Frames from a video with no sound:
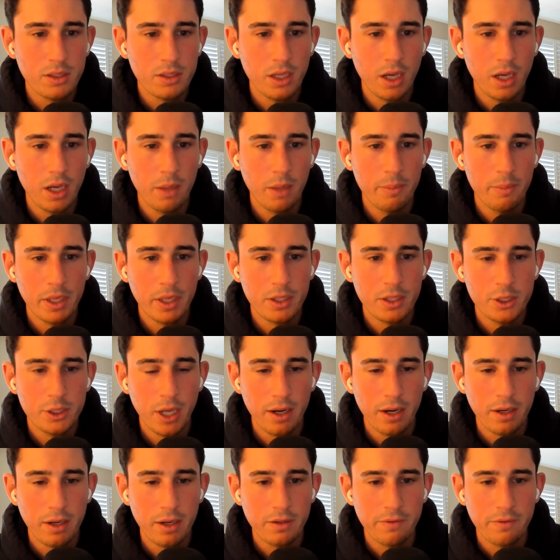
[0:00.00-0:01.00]
a big
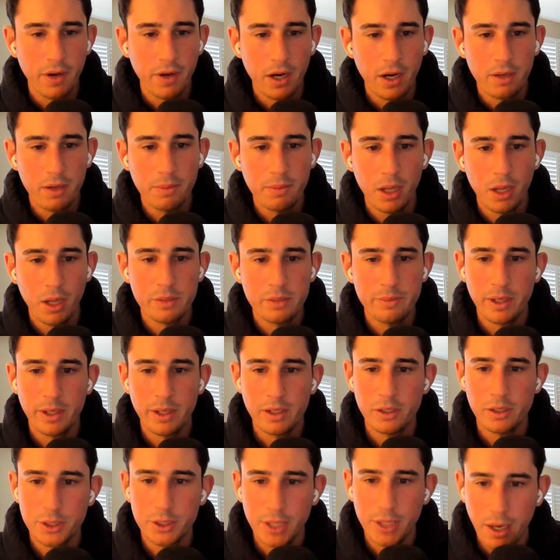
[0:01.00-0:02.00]
shout out to Fireblocks,
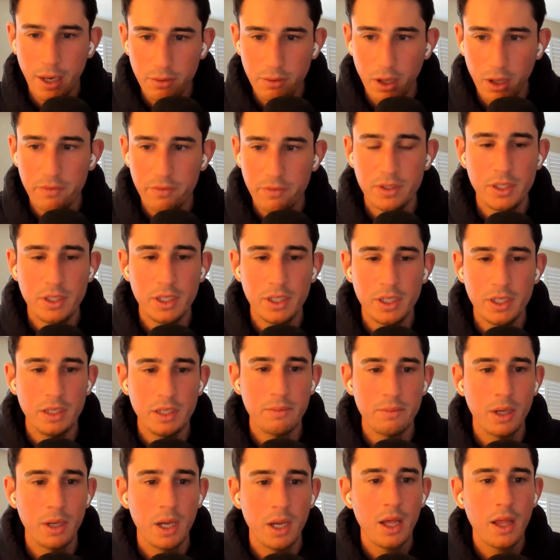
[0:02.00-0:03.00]
Michael Shaulov and
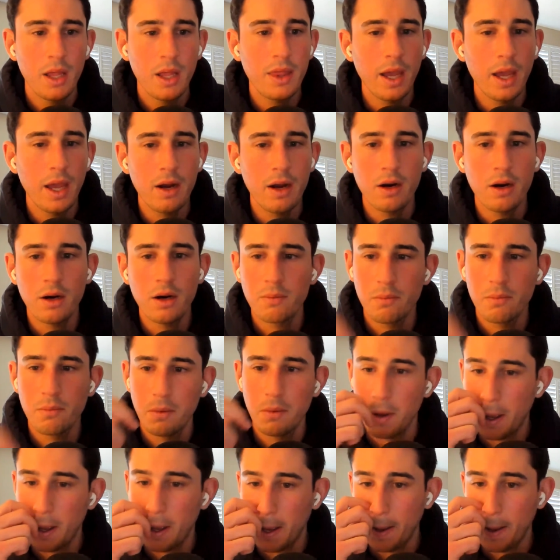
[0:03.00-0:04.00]
team. They are
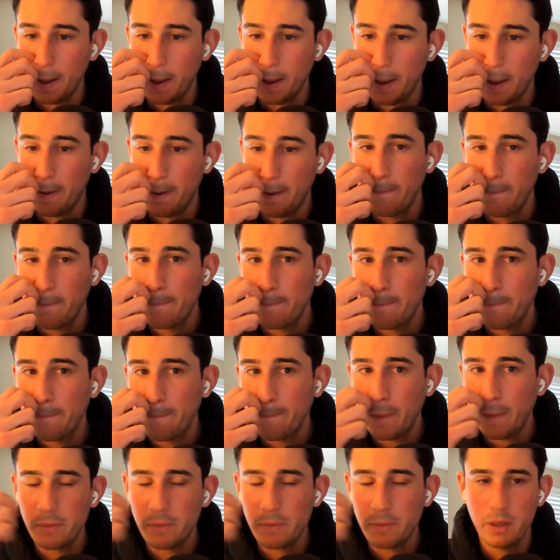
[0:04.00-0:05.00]
uh,
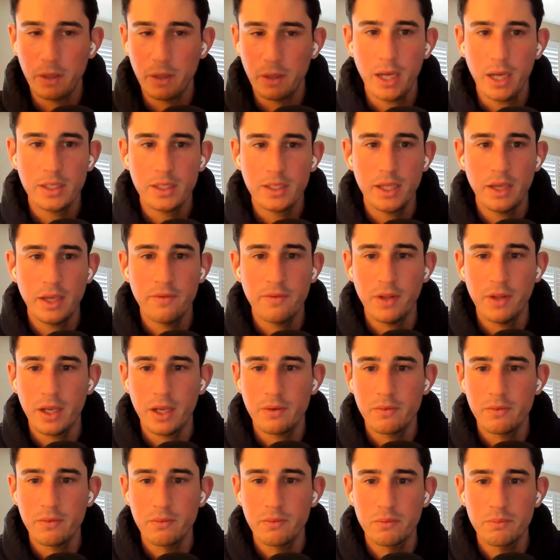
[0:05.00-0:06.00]
I'm really biased. They've like
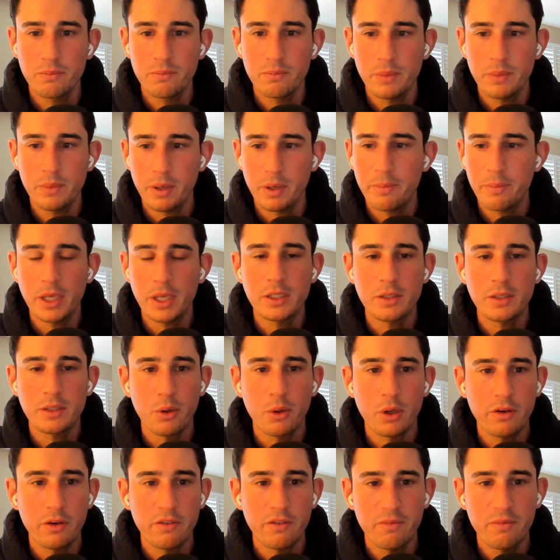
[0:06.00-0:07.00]
been a big
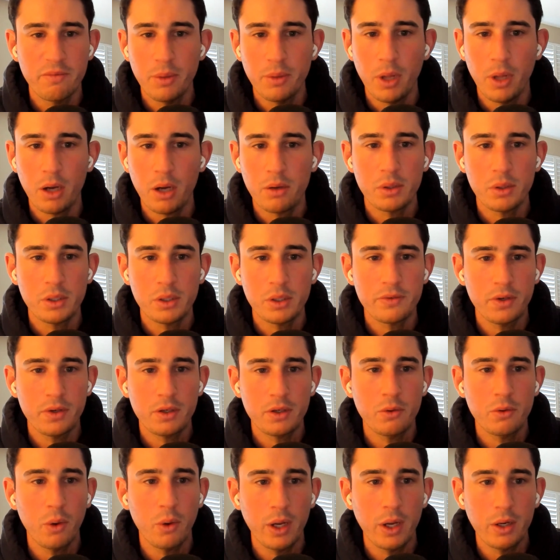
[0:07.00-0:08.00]
supporter of Blockworks for
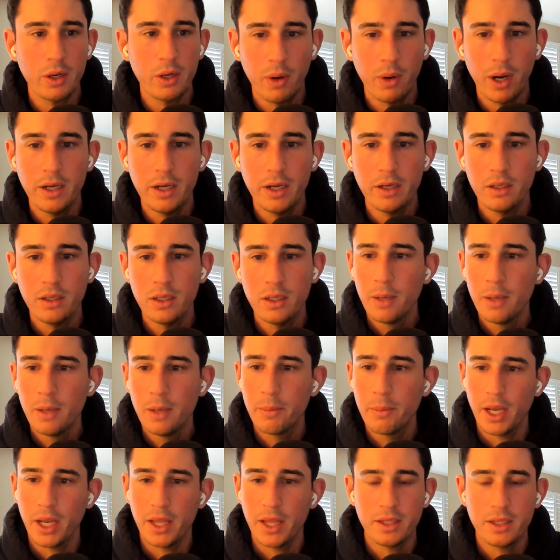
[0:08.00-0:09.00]
quite a while,
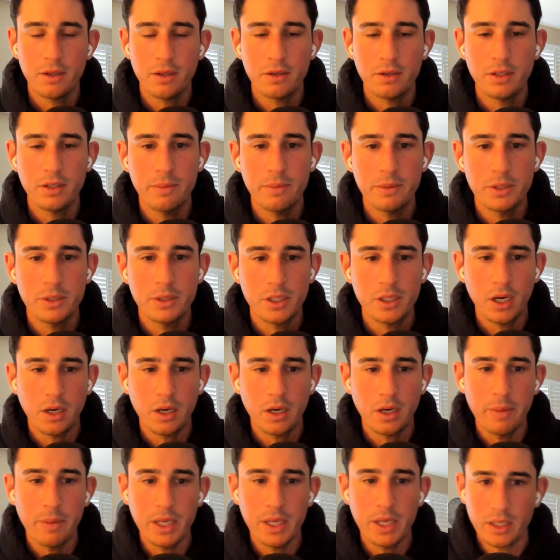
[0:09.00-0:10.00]
but I think their team has just
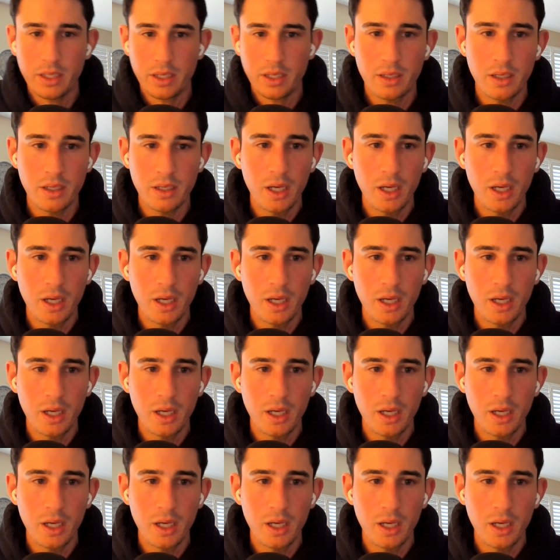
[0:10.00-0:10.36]
done amazing.